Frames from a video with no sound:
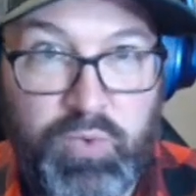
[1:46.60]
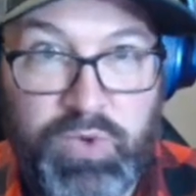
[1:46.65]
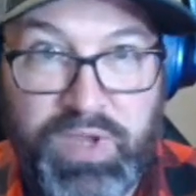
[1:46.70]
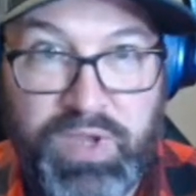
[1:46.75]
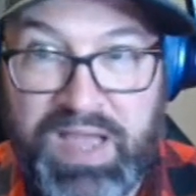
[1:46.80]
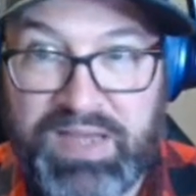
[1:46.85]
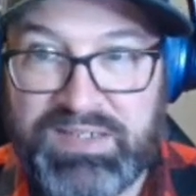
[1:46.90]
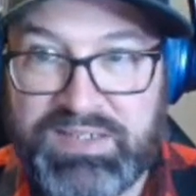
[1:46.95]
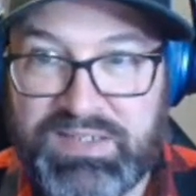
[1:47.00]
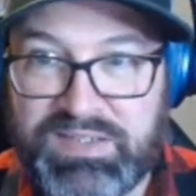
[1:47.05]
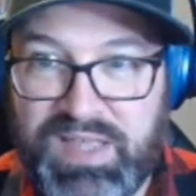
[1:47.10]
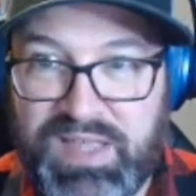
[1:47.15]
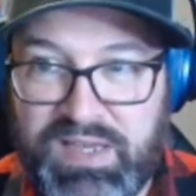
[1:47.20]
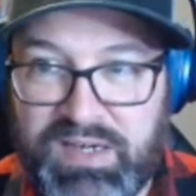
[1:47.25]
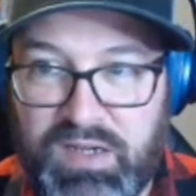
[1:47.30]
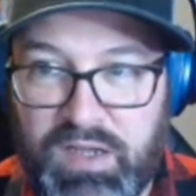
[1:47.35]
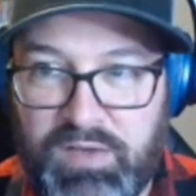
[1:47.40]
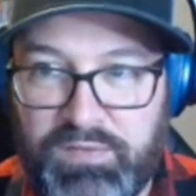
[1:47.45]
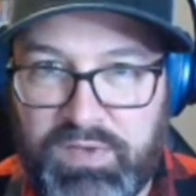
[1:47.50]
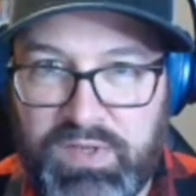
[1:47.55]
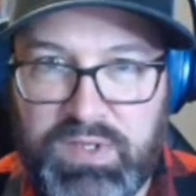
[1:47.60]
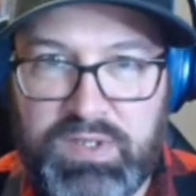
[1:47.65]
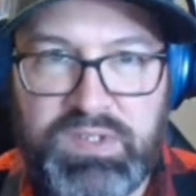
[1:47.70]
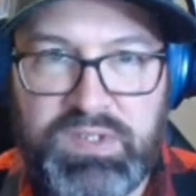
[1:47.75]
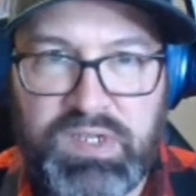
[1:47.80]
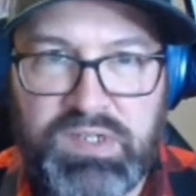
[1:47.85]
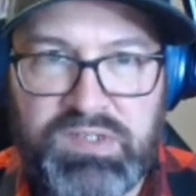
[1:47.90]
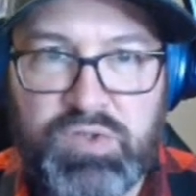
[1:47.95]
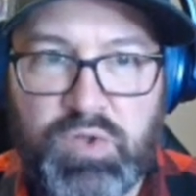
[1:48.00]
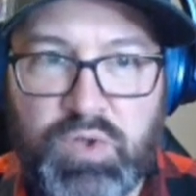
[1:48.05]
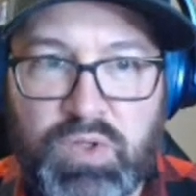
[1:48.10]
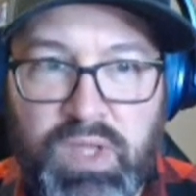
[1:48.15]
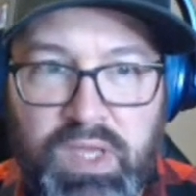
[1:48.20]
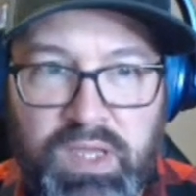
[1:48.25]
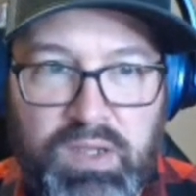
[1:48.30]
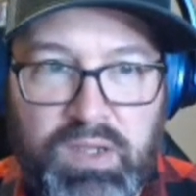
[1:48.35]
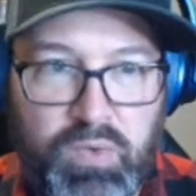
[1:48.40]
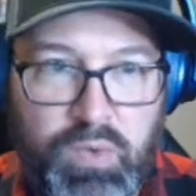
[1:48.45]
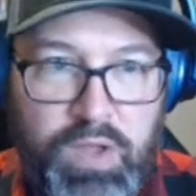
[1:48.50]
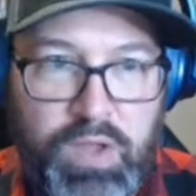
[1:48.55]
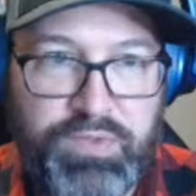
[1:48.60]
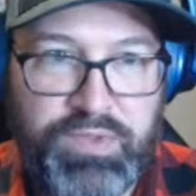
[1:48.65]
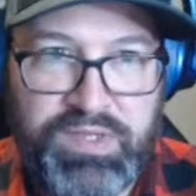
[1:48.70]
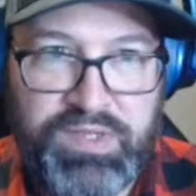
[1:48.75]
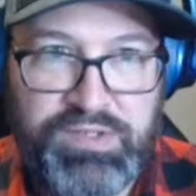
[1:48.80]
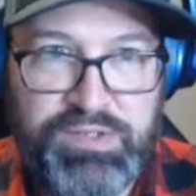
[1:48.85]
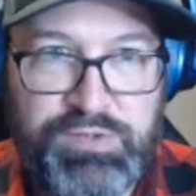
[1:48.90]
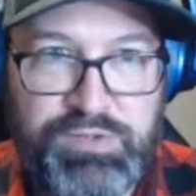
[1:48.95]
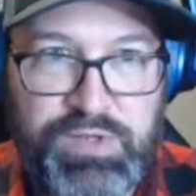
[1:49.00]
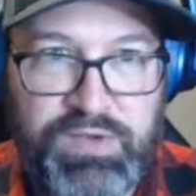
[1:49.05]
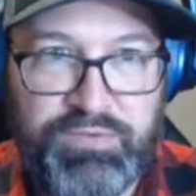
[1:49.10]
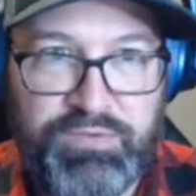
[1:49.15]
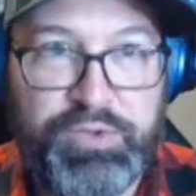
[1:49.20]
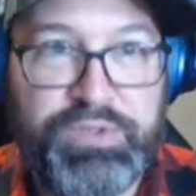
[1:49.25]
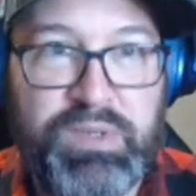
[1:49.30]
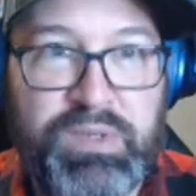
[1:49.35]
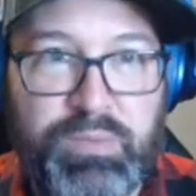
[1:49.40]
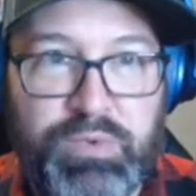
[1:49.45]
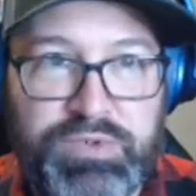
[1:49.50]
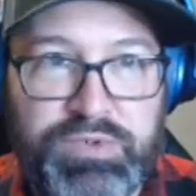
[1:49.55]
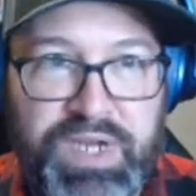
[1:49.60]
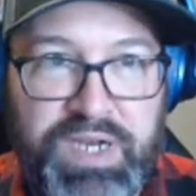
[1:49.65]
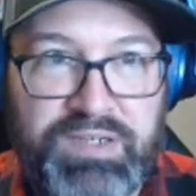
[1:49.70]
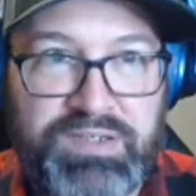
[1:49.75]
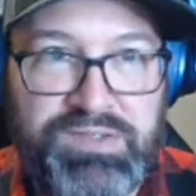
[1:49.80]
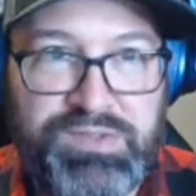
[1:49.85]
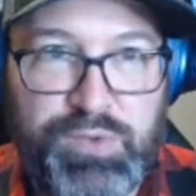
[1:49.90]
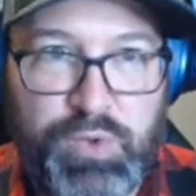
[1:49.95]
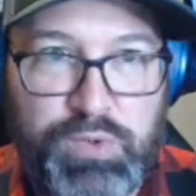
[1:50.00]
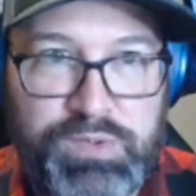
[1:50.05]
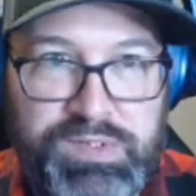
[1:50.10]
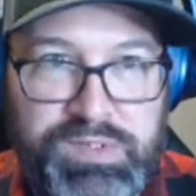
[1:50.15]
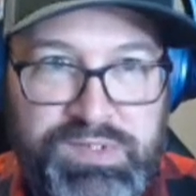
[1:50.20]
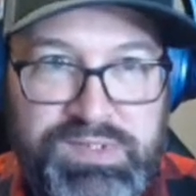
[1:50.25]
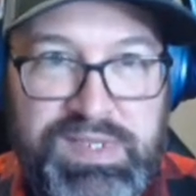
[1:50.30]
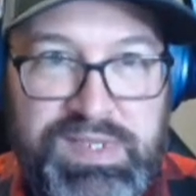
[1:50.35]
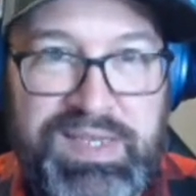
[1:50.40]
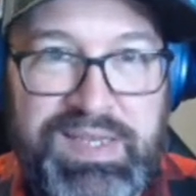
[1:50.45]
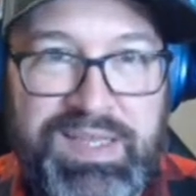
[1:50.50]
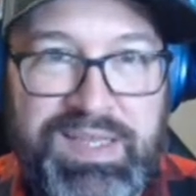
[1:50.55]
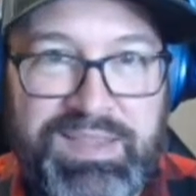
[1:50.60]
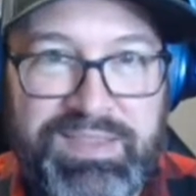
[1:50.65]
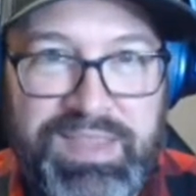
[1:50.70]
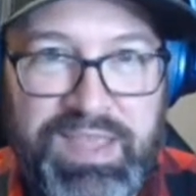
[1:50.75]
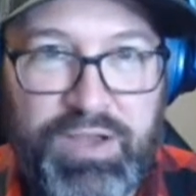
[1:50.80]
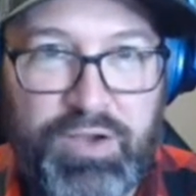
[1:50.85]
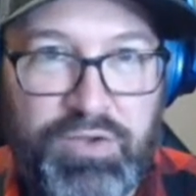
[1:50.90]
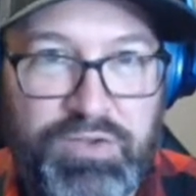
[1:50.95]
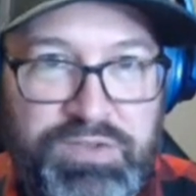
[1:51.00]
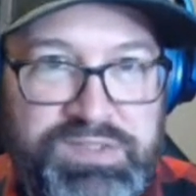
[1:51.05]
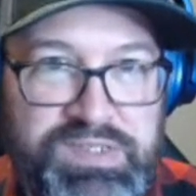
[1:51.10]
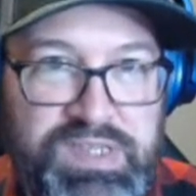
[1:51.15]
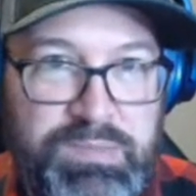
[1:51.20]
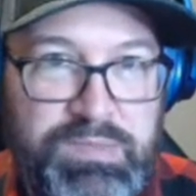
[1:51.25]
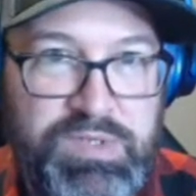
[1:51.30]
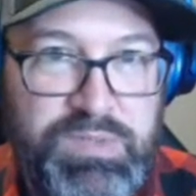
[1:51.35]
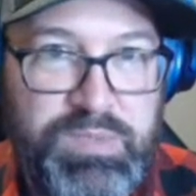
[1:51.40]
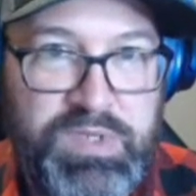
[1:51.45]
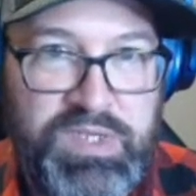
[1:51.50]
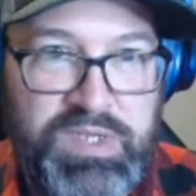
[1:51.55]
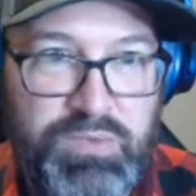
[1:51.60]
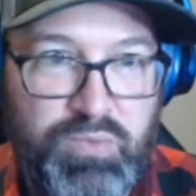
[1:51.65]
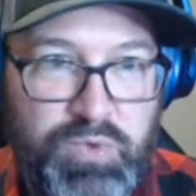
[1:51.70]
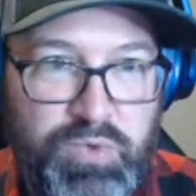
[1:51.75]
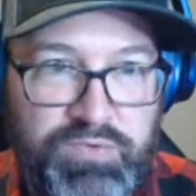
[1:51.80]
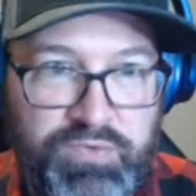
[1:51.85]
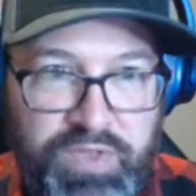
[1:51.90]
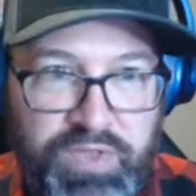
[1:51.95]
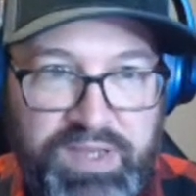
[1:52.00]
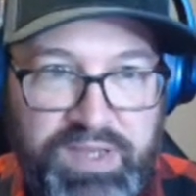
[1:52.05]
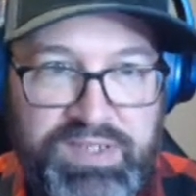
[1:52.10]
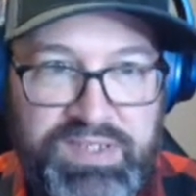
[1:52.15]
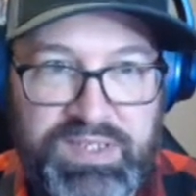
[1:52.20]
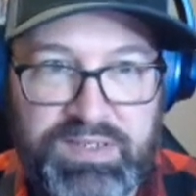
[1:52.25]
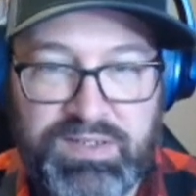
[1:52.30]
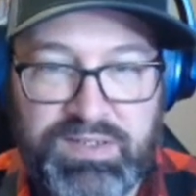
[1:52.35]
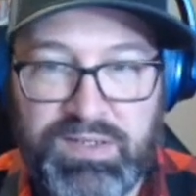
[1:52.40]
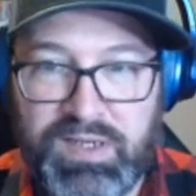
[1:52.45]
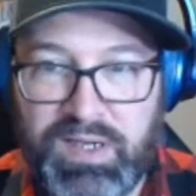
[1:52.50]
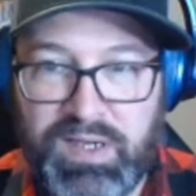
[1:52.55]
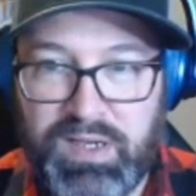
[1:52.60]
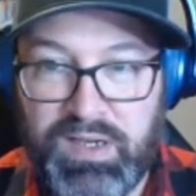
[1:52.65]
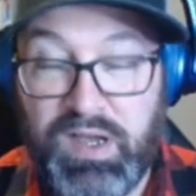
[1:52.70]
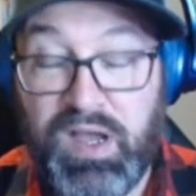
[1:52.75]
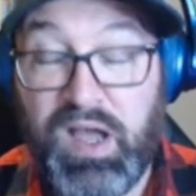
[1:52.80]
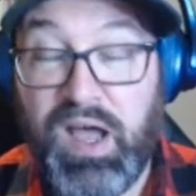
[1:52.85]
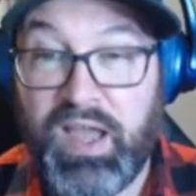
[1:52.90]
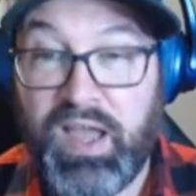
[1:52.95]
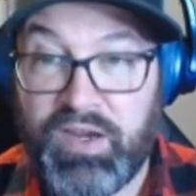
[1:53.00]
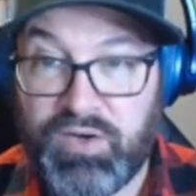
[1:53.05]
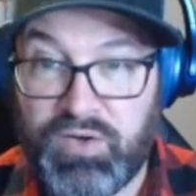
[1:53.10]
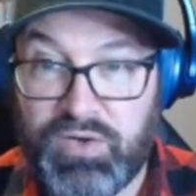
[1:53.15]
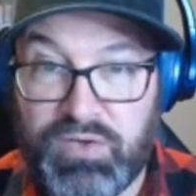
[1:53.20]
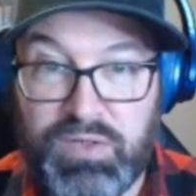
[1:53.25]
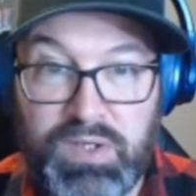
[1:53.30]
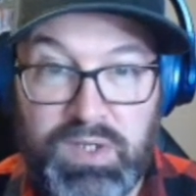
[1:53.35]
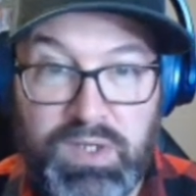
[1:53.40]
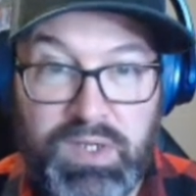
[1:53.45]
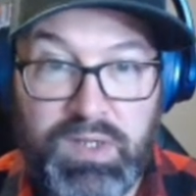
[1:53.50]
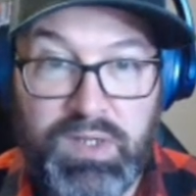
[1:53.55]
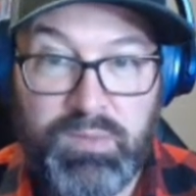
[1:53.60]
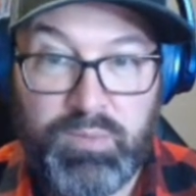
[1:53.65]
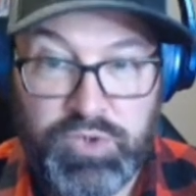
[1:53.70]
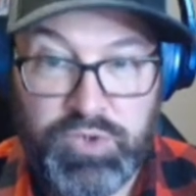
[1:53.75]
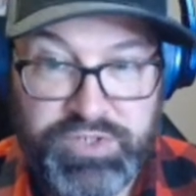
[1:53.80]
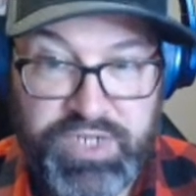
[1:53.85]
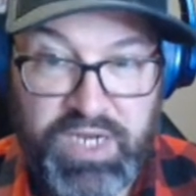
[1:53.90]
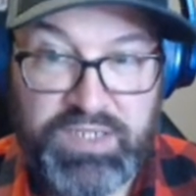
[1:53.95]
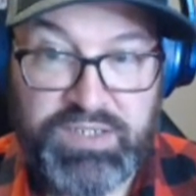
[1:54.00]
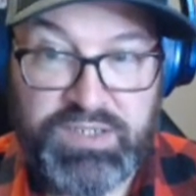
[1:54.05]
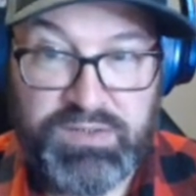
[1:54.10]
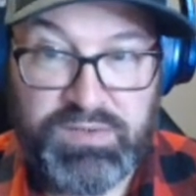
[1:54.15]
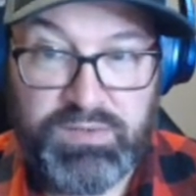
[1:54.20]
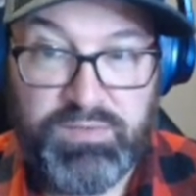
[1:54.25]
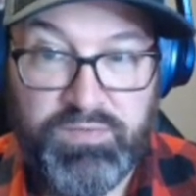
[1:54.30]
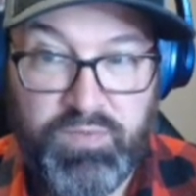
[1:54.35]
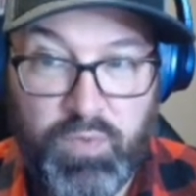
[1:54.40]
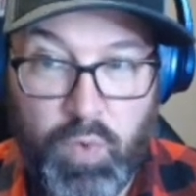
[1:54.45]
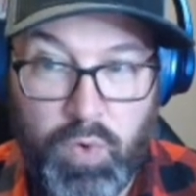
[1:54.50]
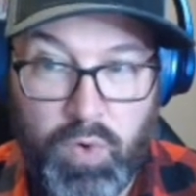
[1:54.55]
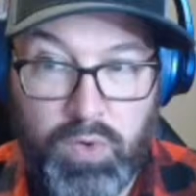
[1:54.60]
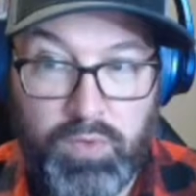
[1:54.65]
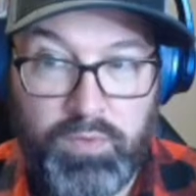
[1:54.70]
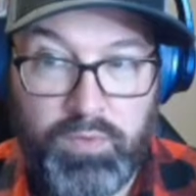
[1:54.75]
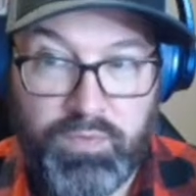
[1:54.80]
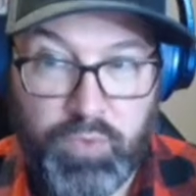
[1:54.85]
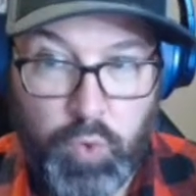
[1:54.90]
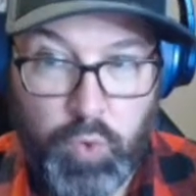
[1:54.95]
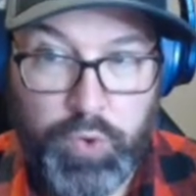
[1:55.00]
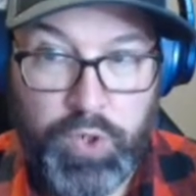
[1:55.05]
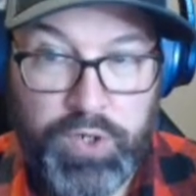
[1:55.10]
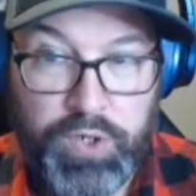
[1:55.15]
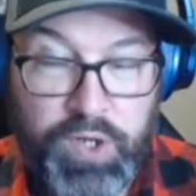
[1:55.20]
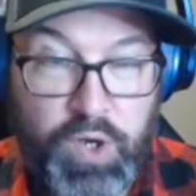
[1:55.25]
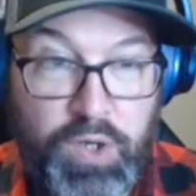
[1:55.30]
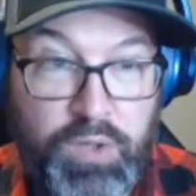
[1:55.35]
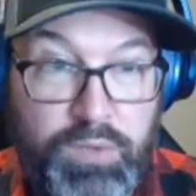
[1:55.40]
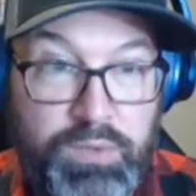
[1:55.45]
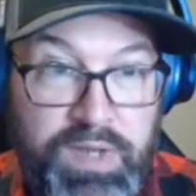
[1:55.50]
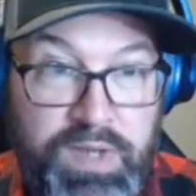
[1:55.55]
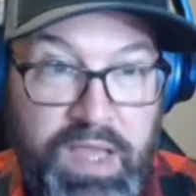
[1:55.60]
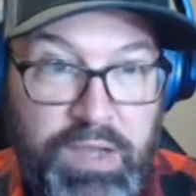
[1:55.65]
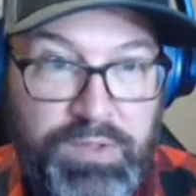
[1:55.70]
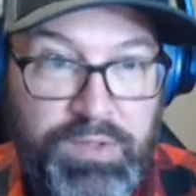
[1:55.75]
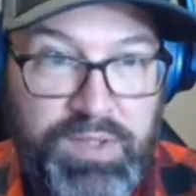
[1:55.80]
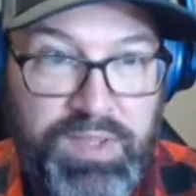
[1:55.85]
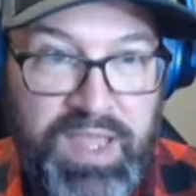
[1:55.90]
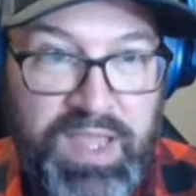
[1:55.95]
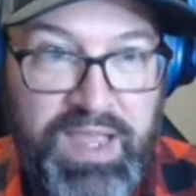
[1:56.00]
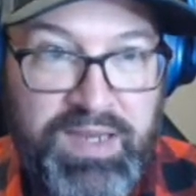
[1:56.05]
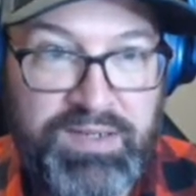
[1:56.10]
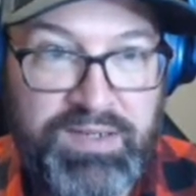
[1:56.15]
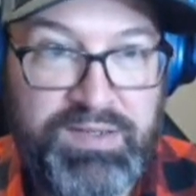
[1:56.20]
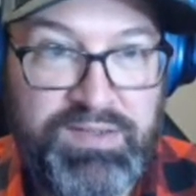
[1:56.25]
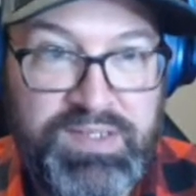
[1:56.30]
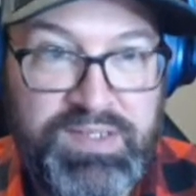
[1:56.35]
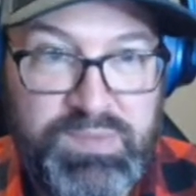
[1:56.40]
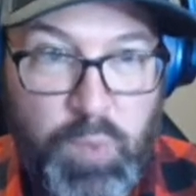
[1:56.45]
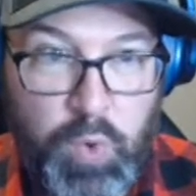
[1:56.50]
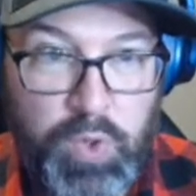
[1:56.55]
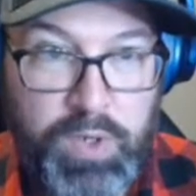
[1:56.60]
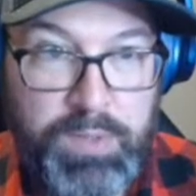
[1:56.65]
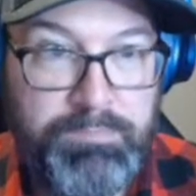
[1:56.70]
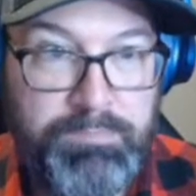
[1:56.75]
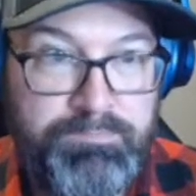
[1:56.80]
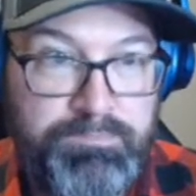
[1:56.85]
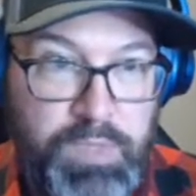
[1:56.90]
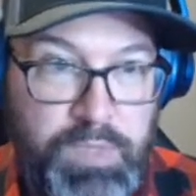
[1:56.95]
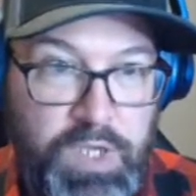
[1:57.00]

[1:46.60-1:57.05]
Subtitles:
reacting to that enough. It does look like around the industry, I've looked at projection sources, they all seem to be reflecting a higher projection for Flournoy now than they had this morning.